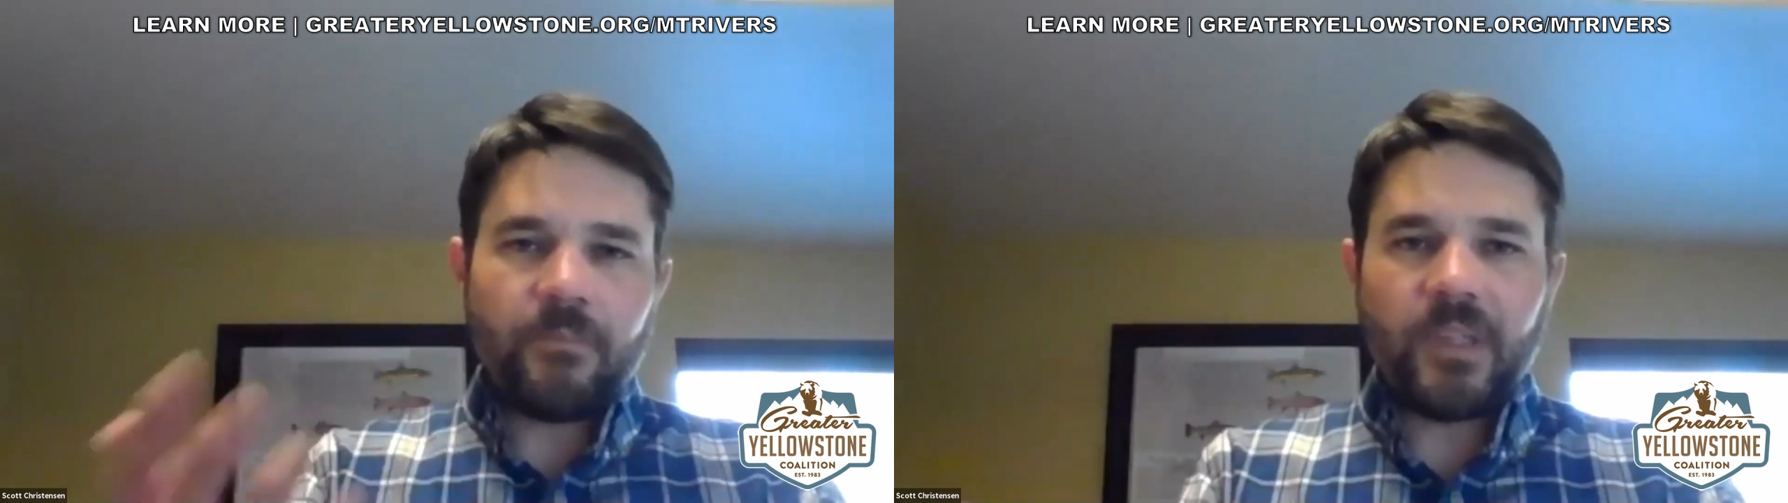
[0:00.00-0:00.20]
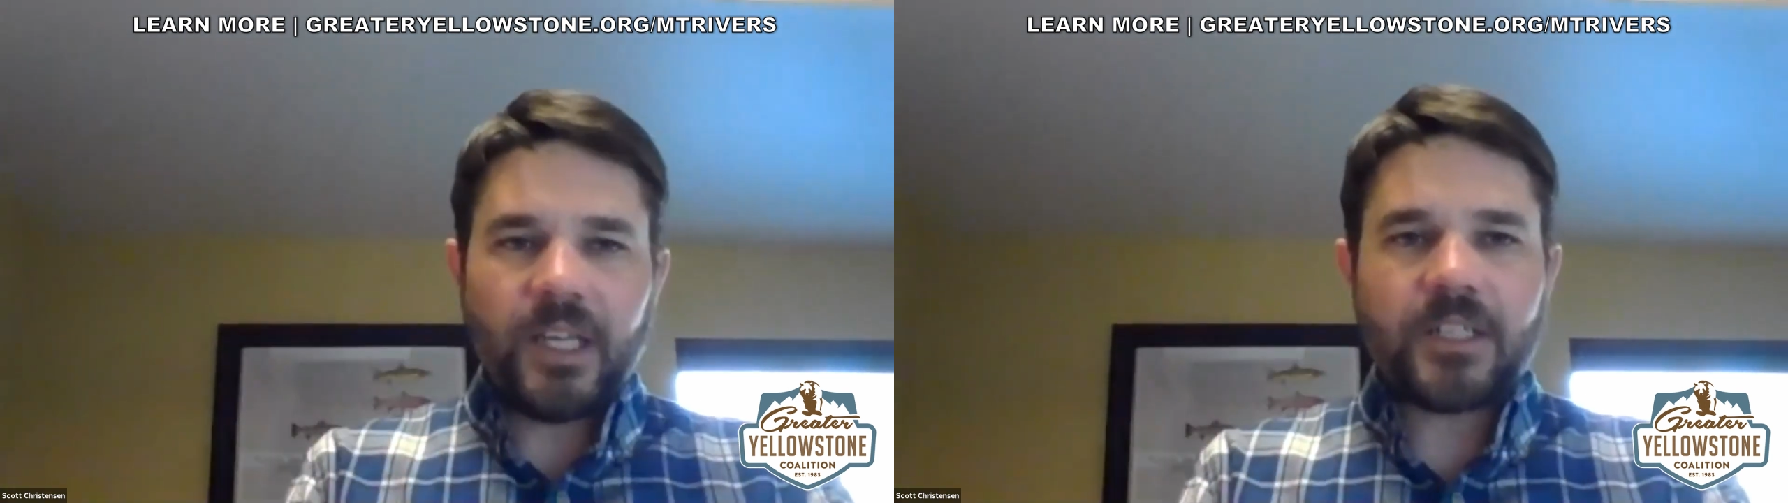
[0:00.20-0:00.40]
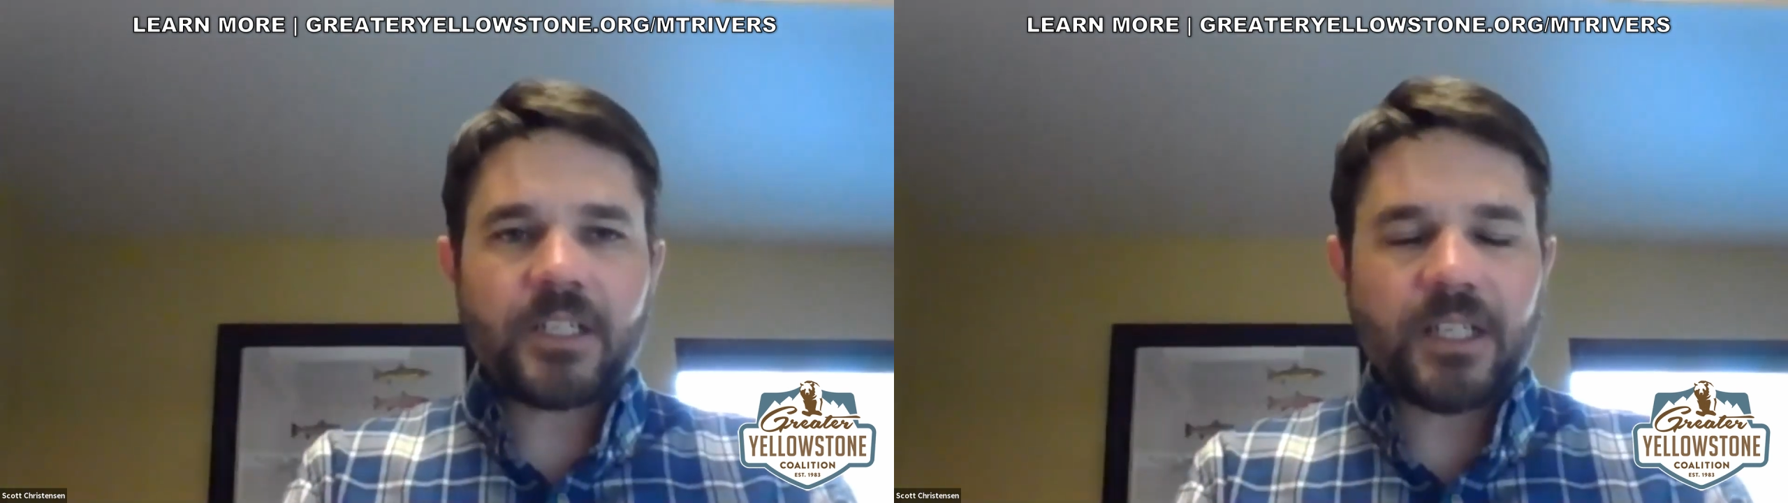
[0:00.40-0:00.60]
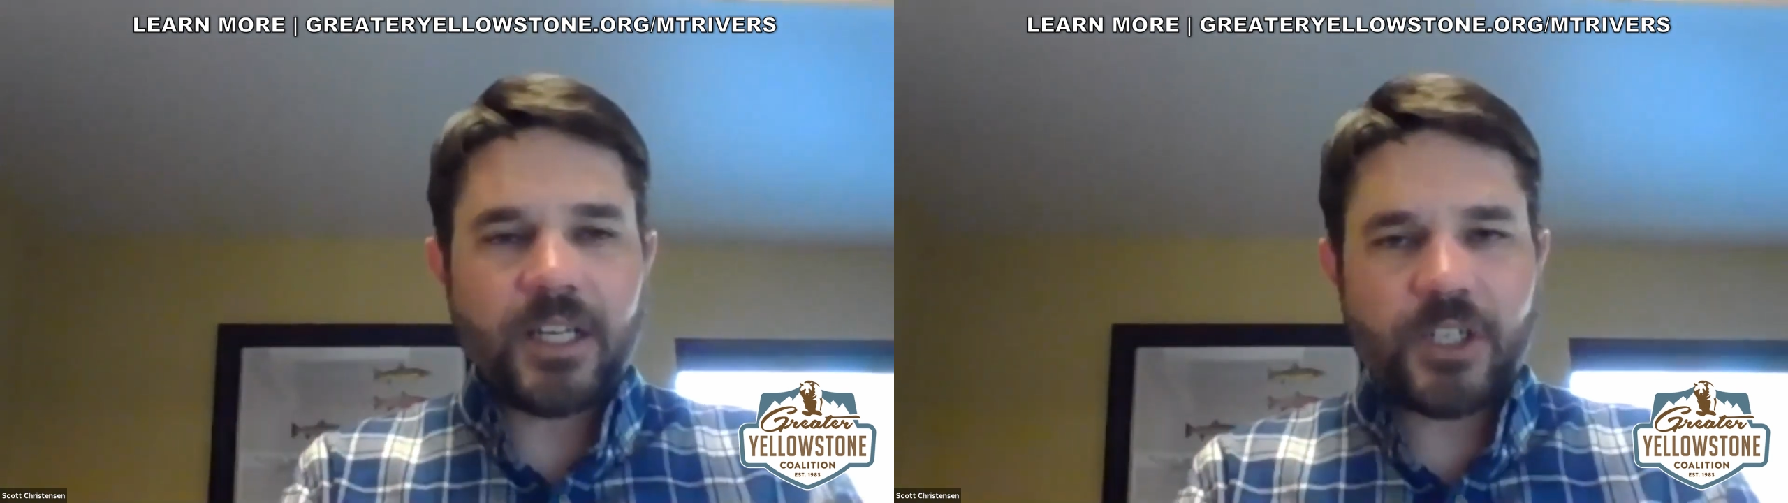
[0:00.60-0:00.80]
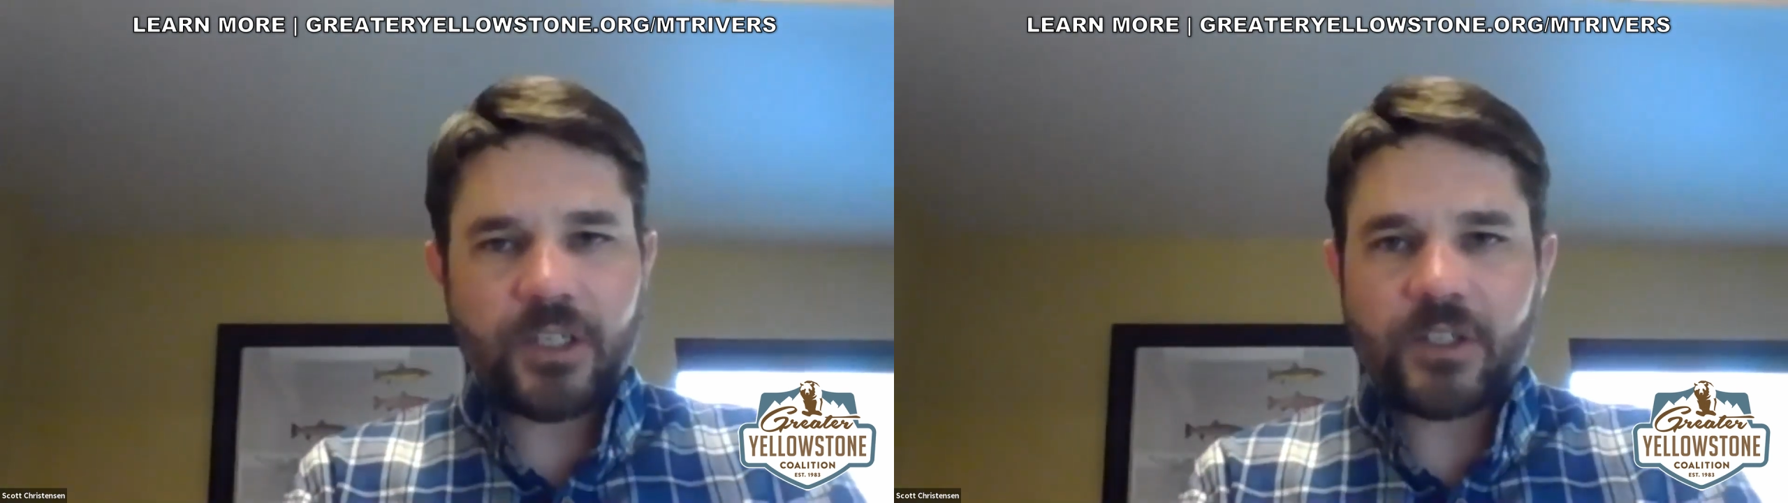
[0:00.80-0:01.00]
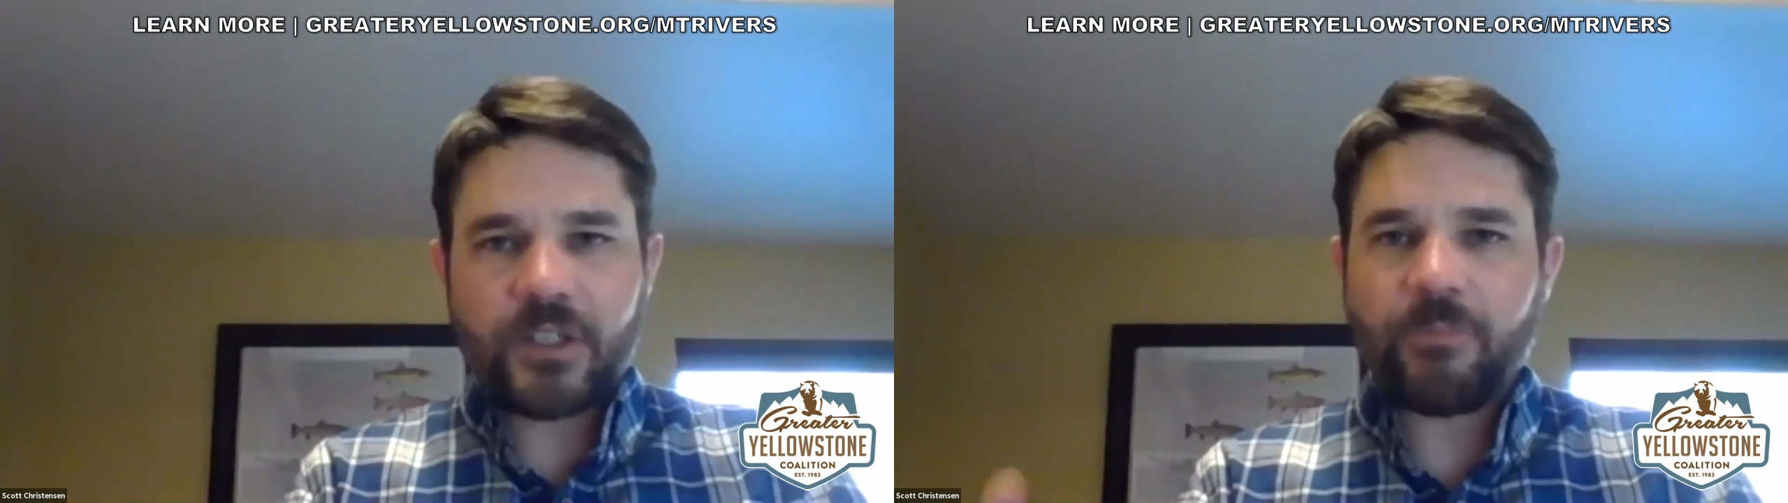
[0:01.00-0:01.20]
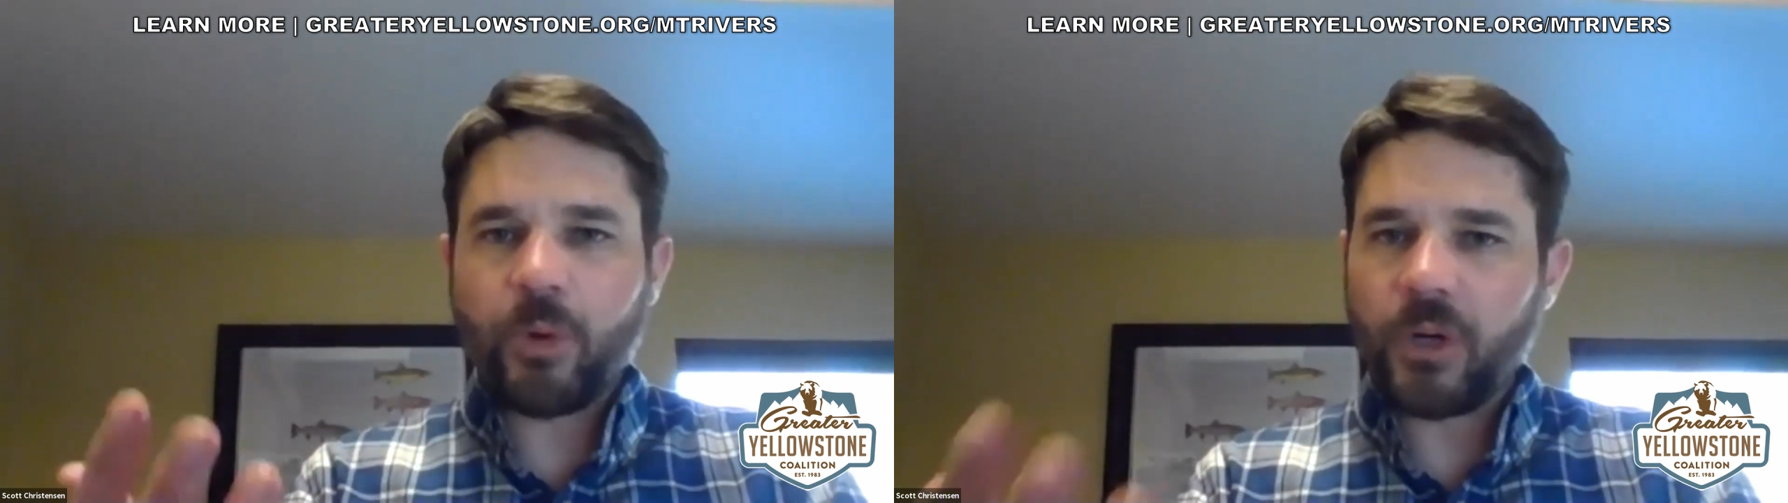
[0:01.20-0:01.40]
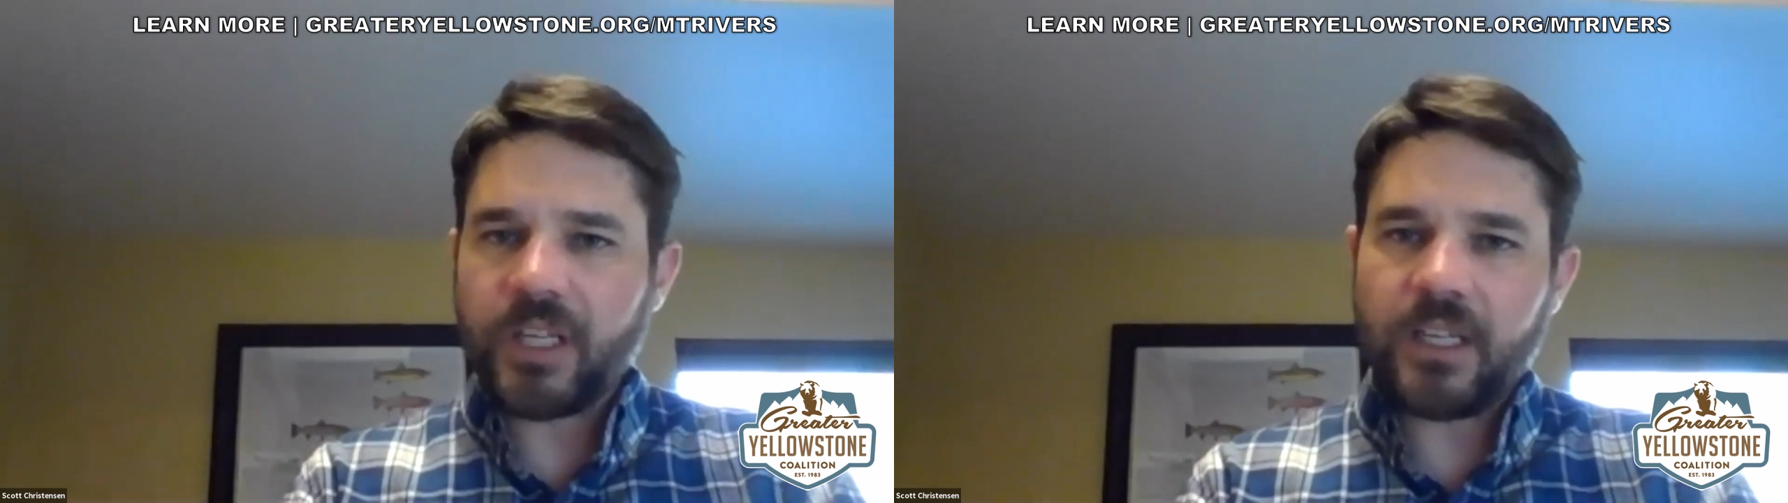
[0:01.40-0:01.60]
legislation
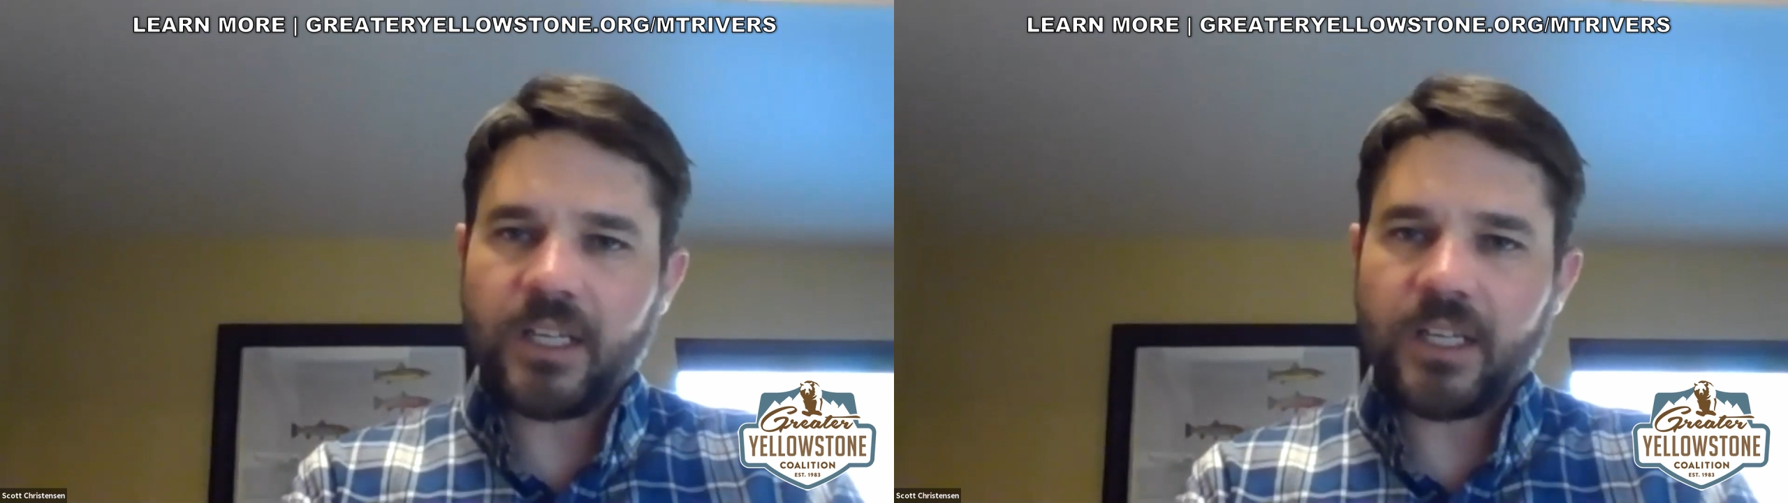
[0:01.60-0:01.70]
supported